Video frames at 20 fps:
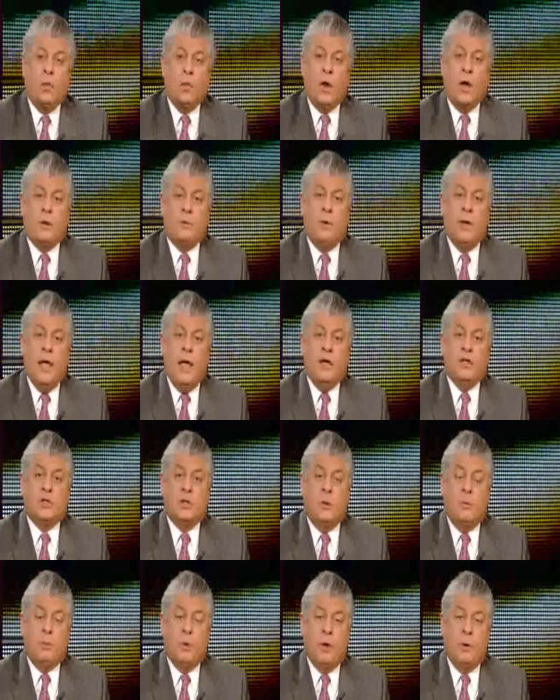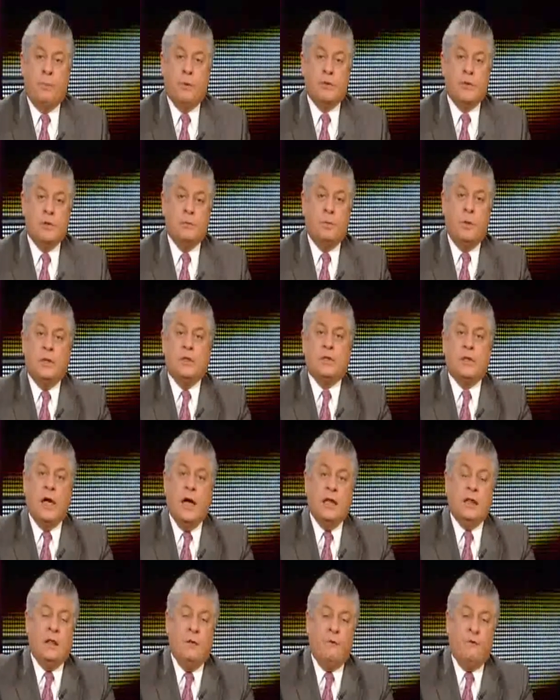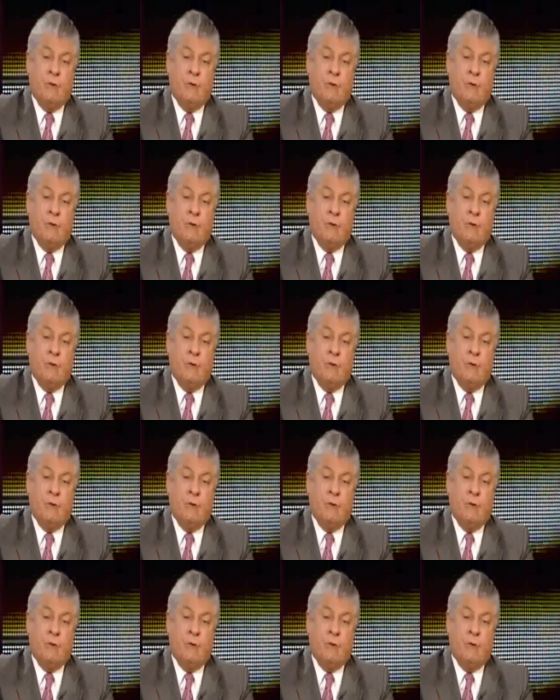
recreational purposes. Put aside the